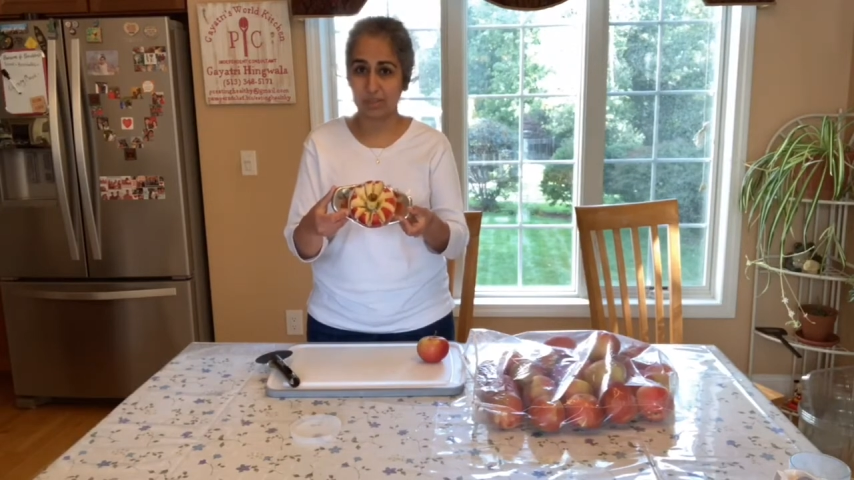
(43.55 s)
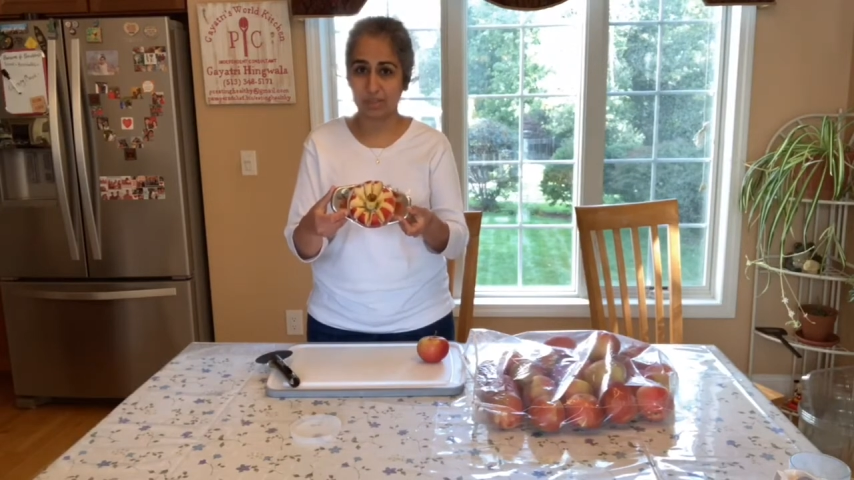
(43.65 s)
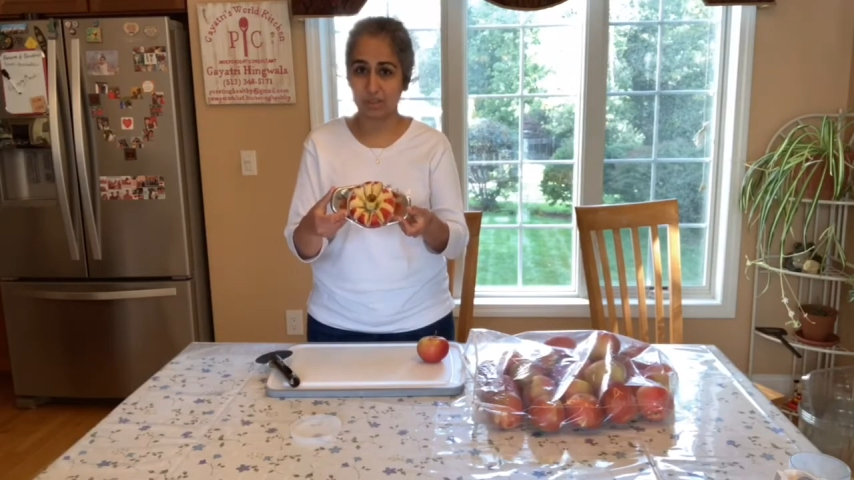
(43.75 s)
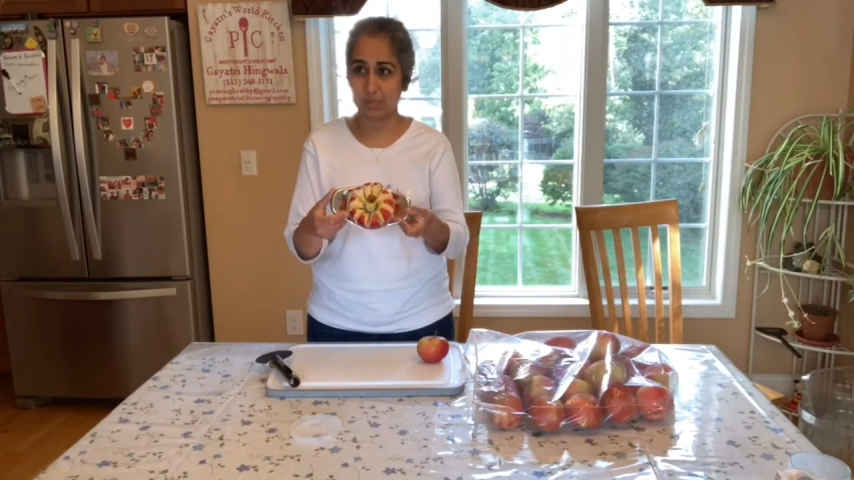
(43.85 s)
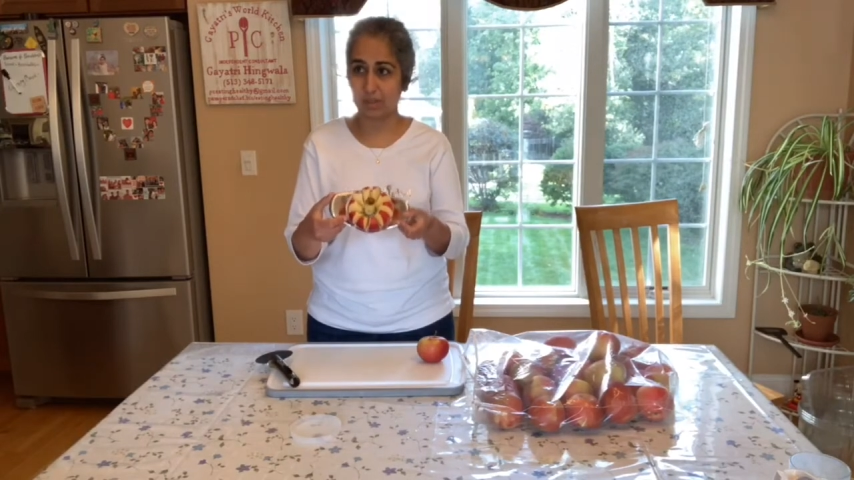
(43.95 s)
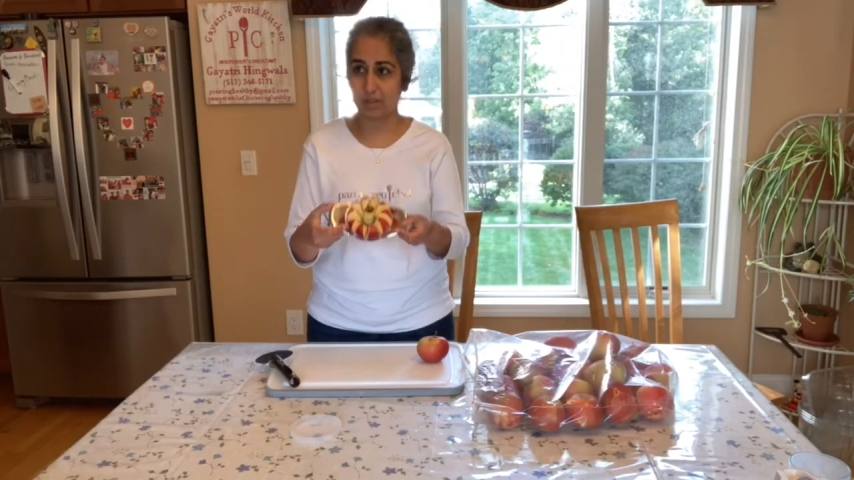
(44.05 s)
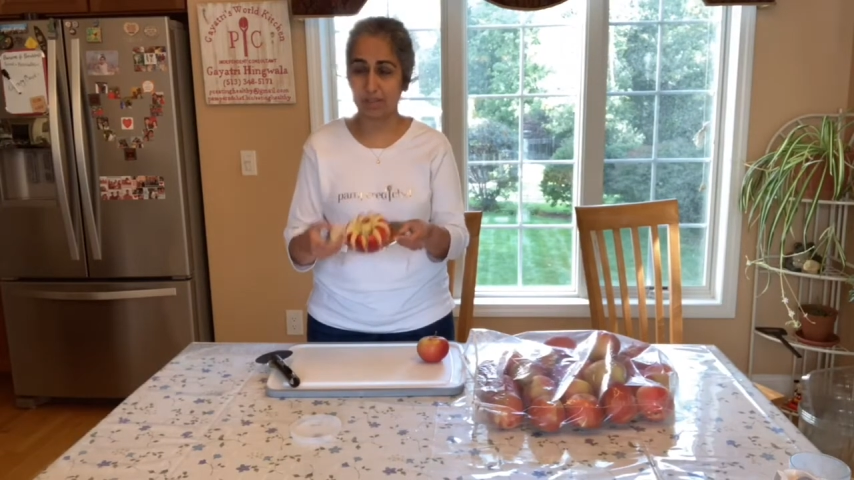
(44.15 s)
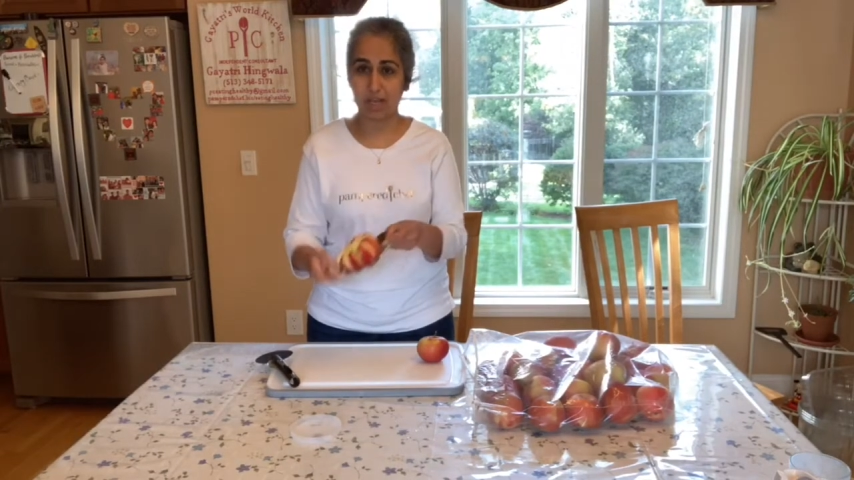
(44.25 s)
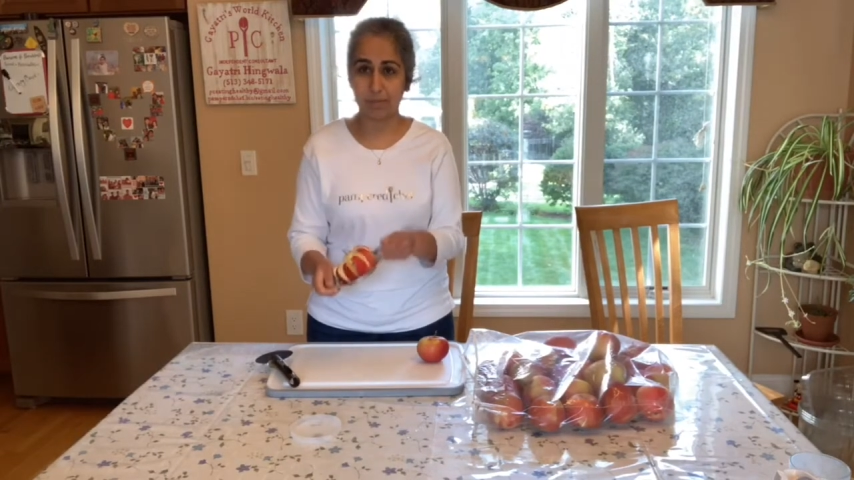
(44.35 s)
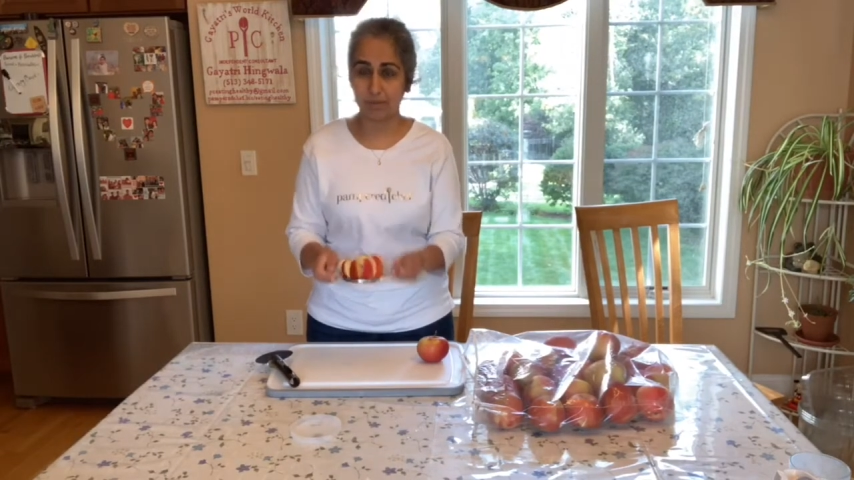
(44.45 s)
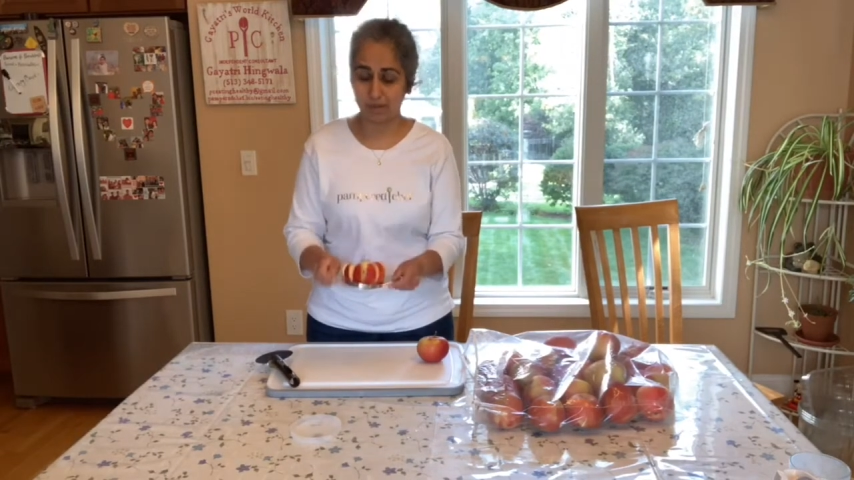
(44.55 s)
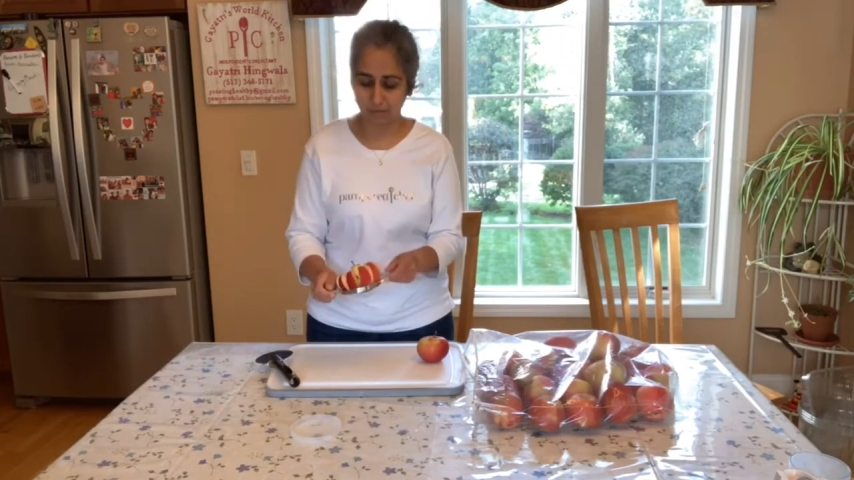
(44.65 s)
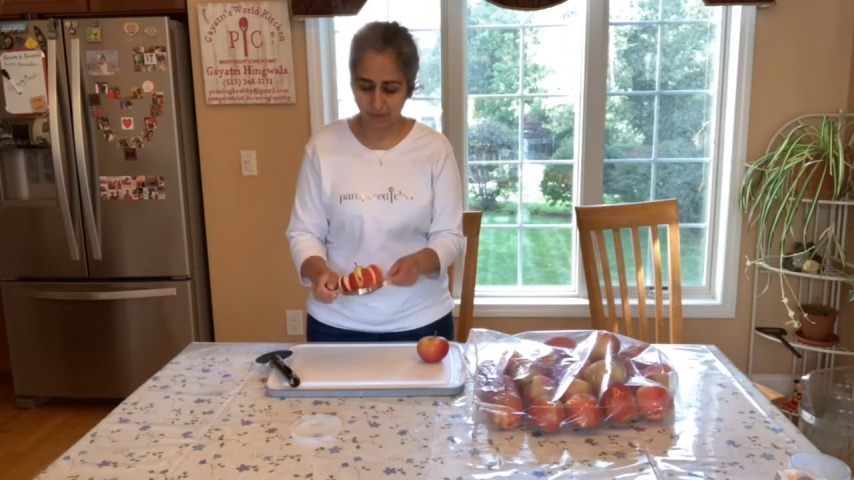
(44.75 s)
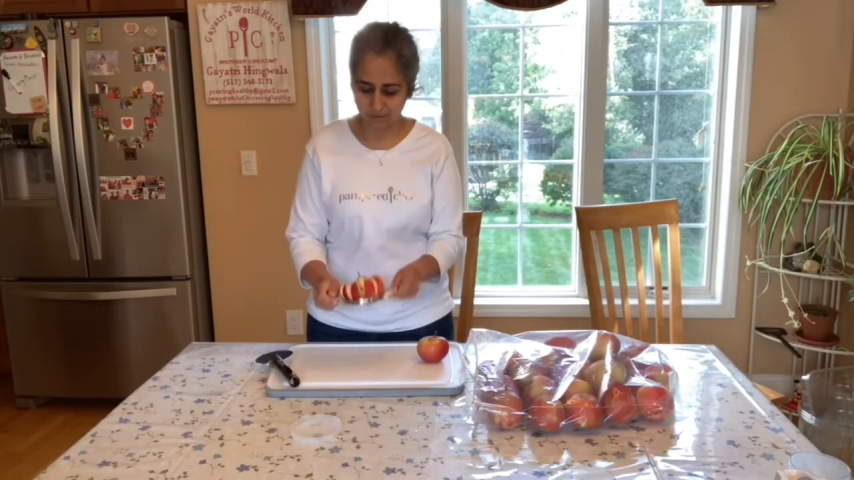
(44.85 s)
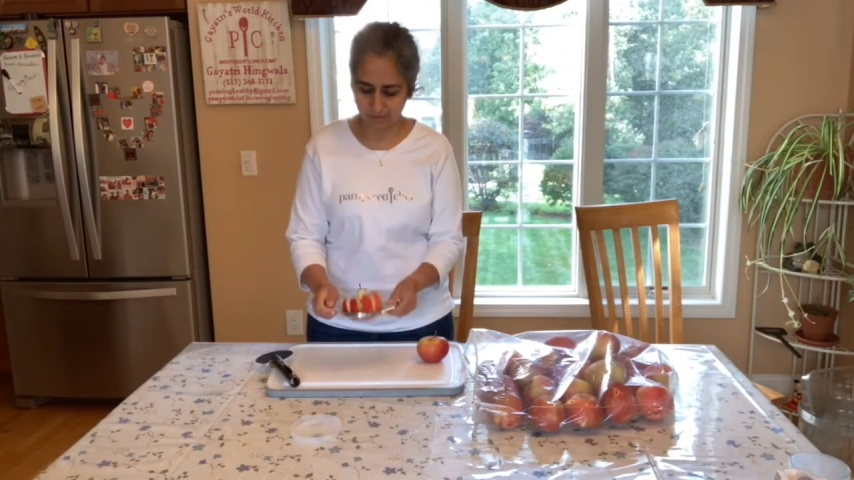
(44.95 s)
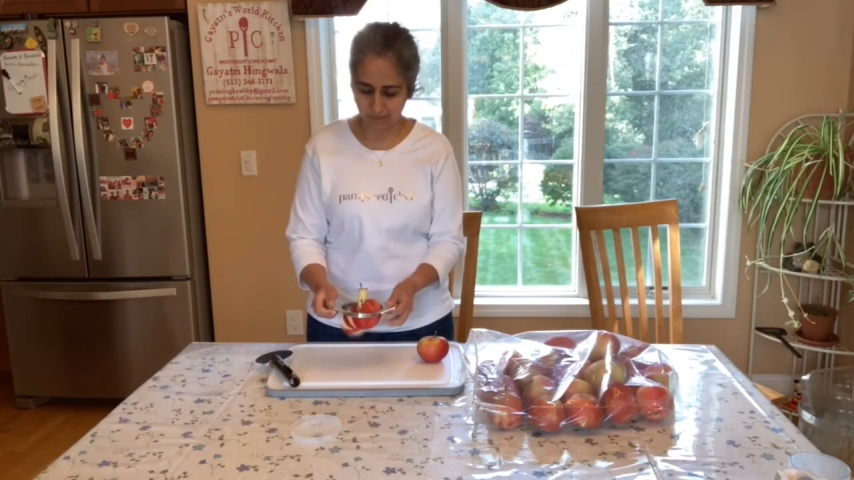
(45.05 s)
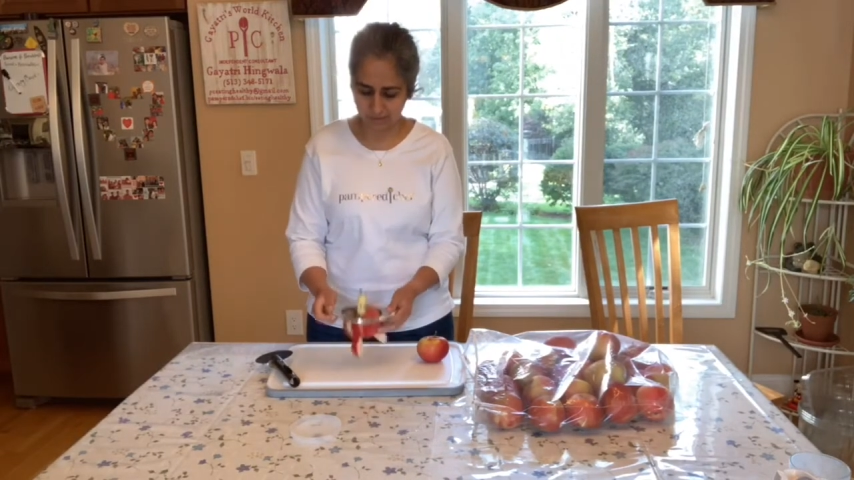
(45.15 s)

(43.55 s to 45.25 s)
I just put it on the apple and I rocked it side to